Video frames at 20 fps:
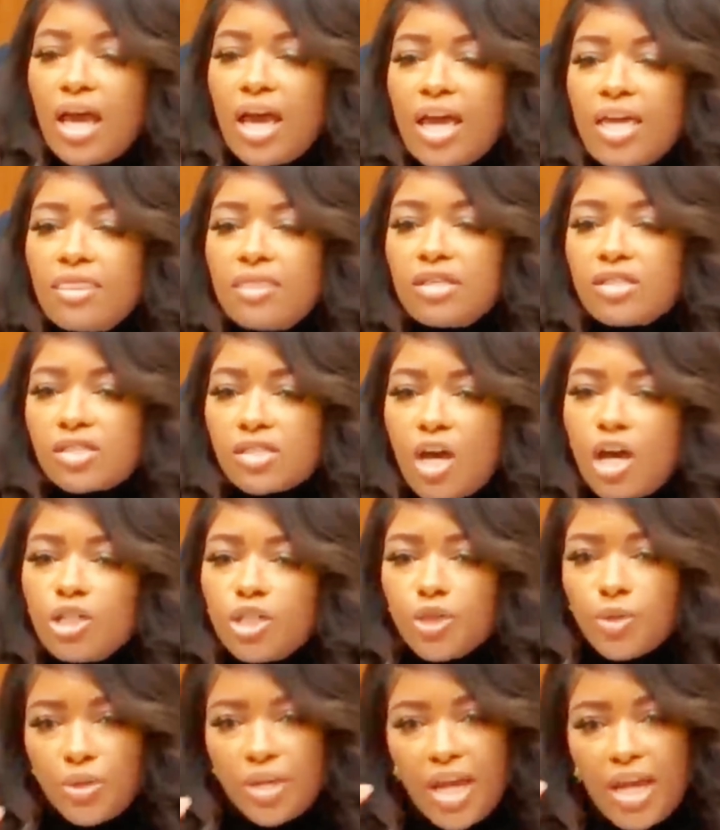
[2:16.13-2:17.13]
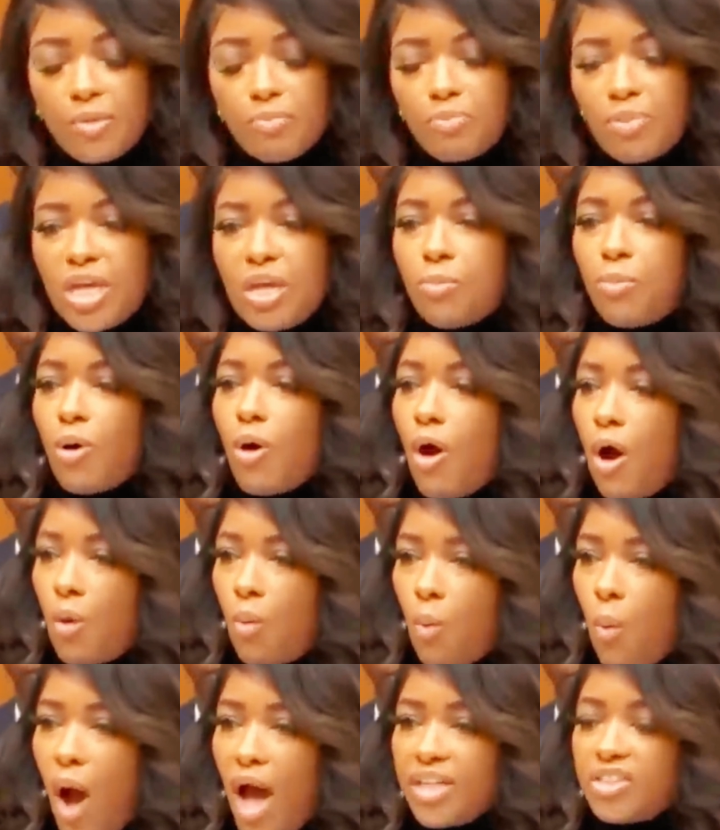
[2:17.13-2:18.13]
in this country, and people are
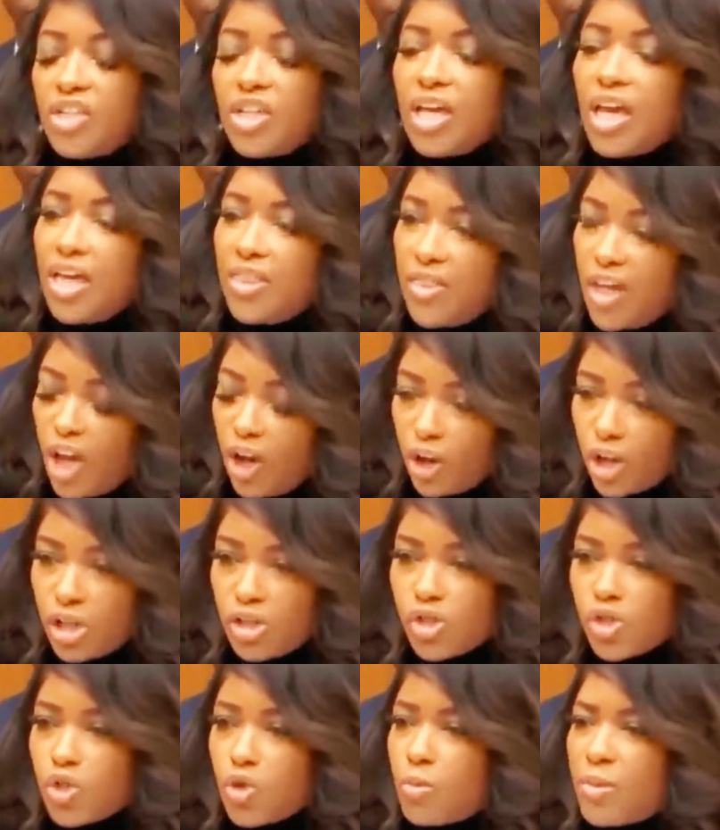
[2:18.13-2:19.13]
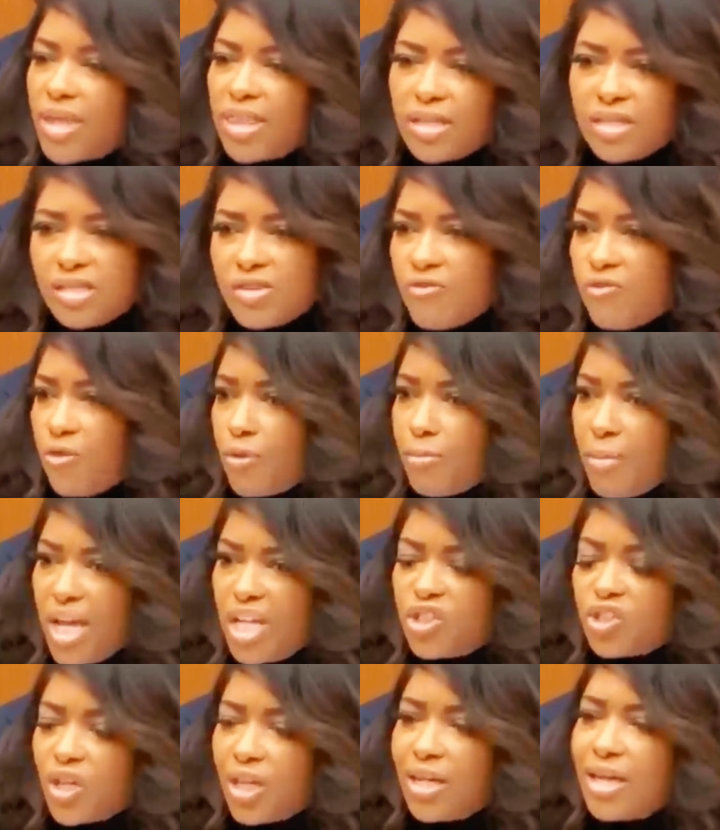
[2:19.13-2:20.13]
watching and they are consuming this
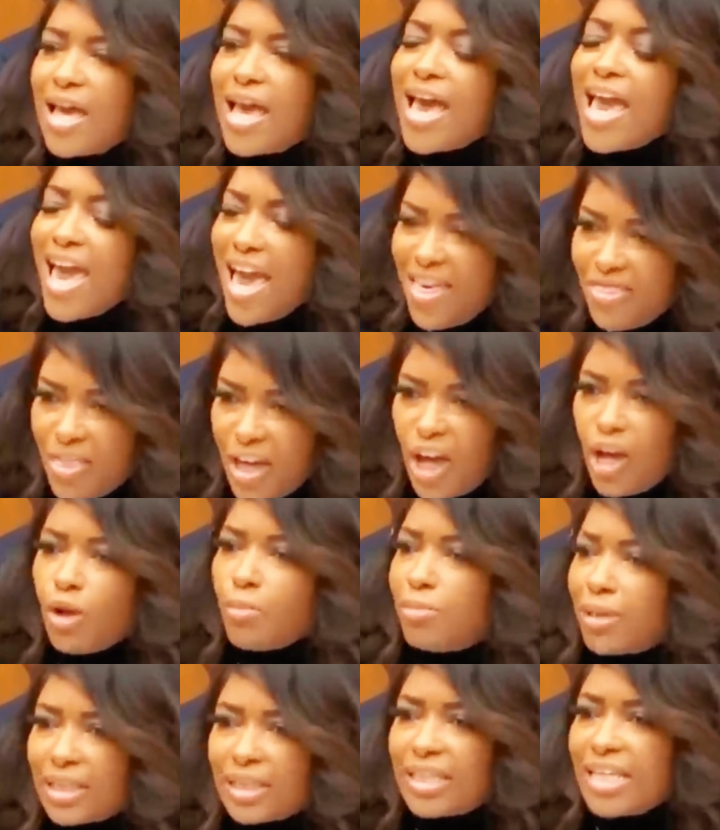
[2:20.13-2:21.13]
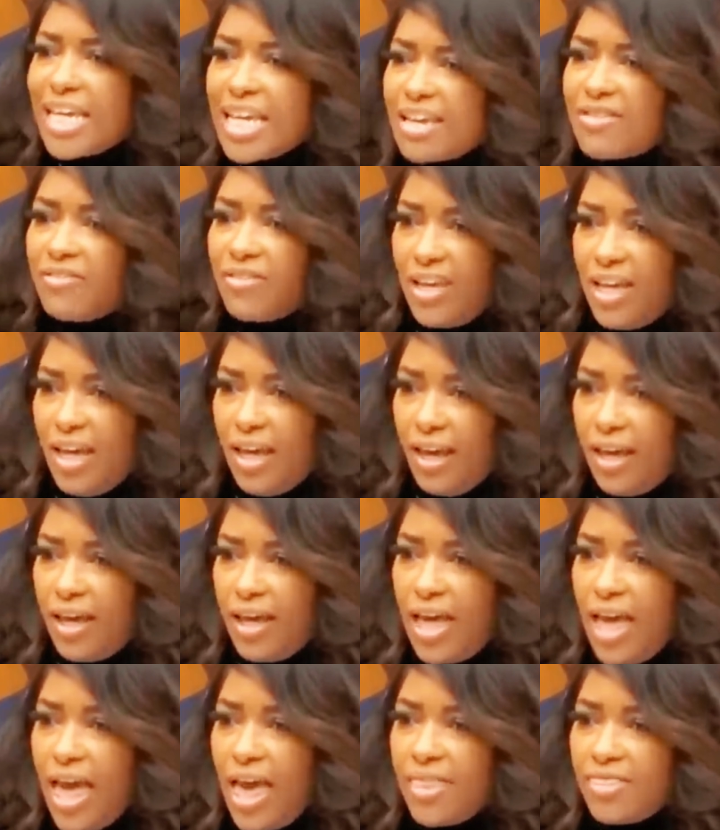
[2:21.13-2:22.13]
information and they are
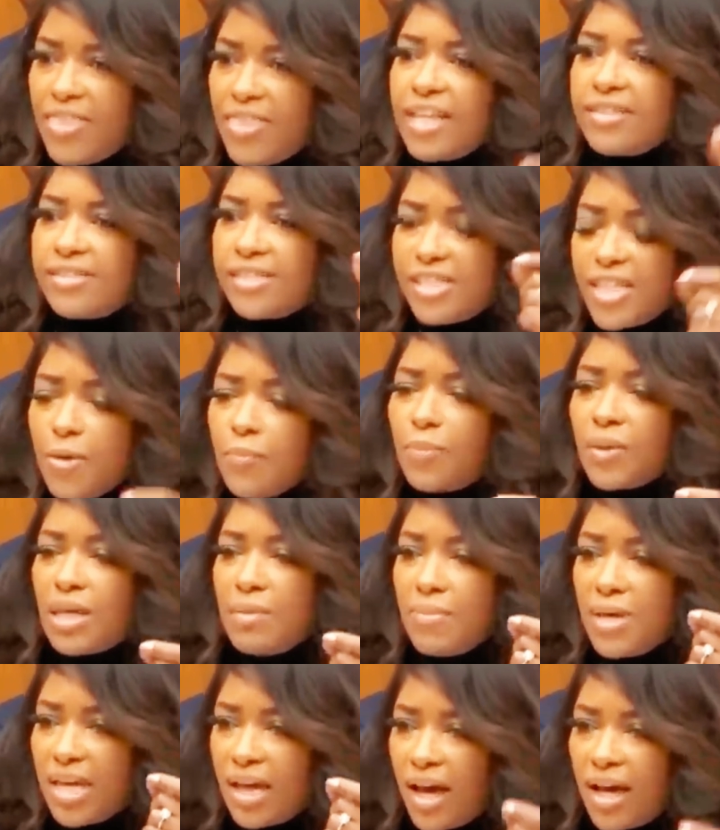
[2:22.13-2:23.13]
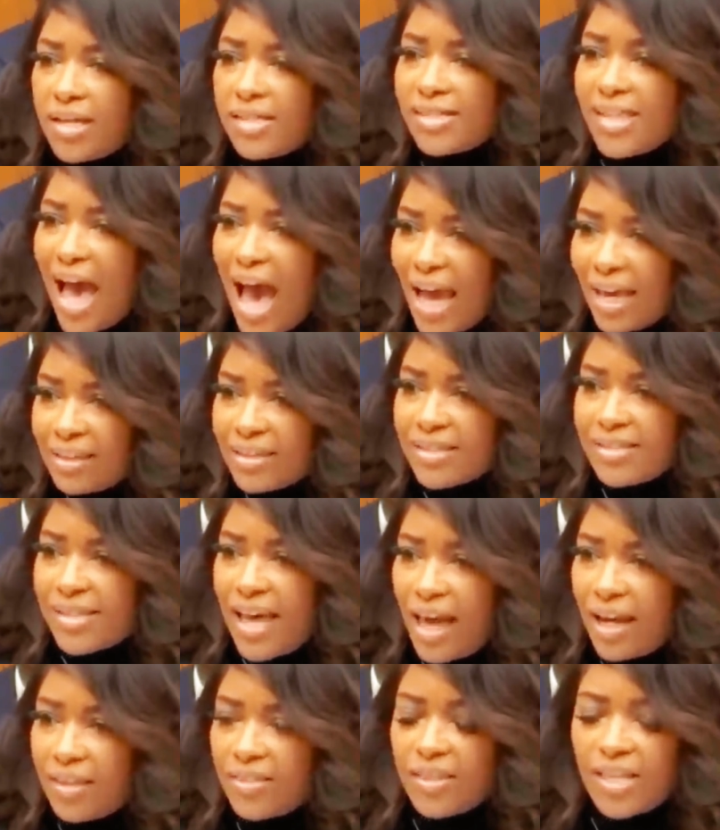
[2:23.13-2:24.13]
believing that simply because I
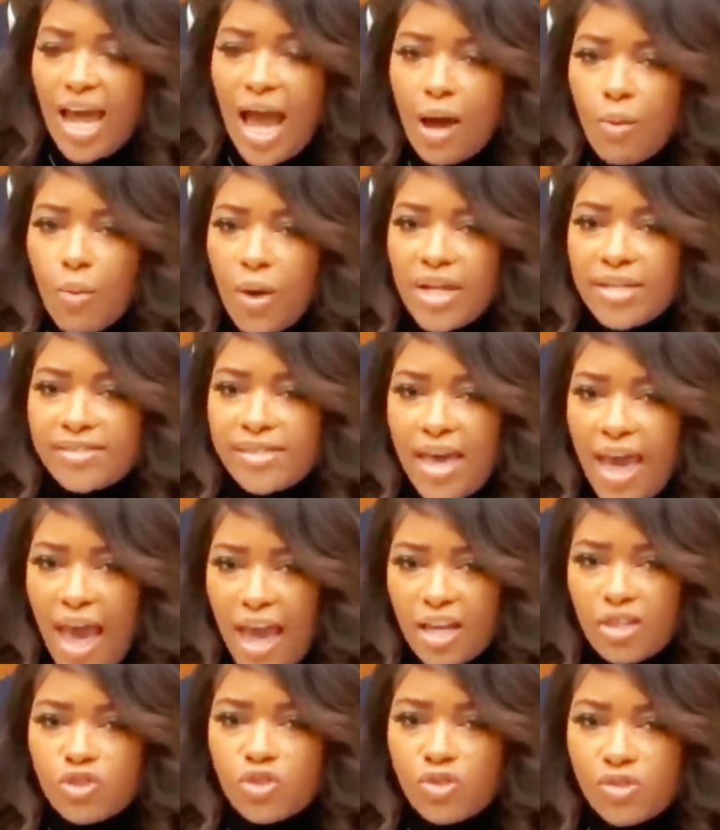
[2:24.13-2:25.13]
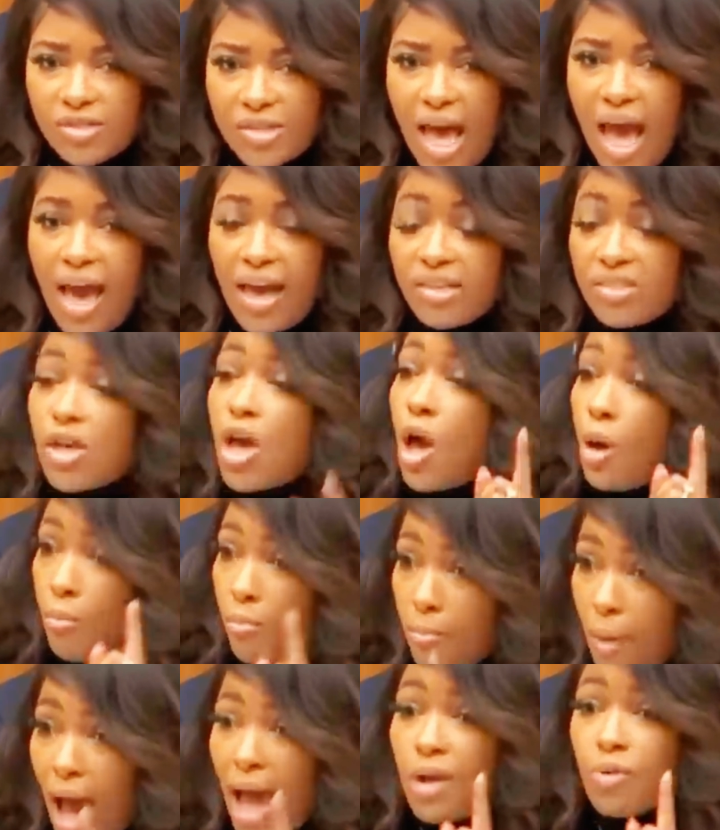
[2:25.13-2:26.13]
decided that I wanted to exercise
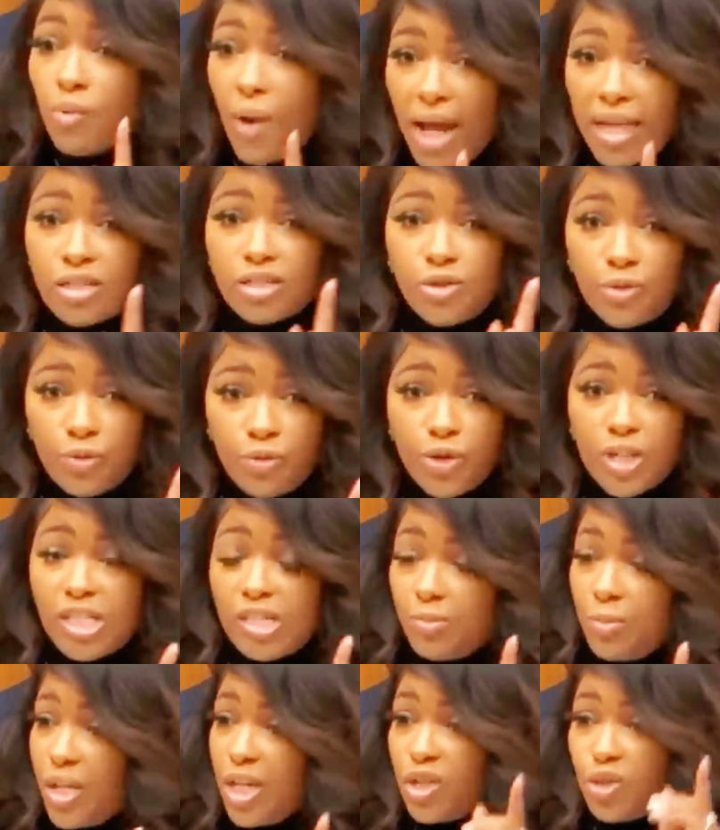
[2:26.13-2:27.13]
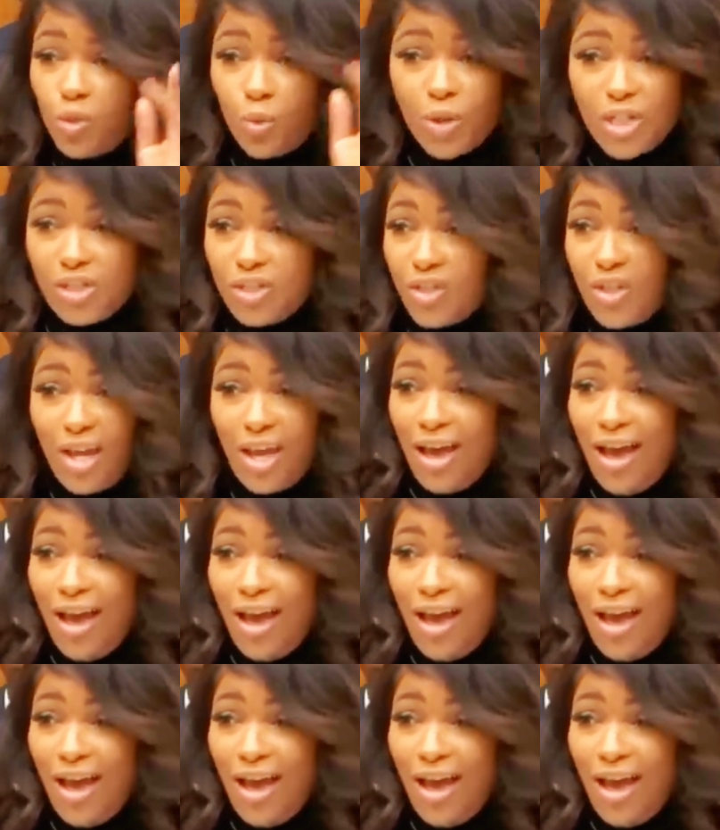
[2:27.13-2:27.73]
my right to free speech, which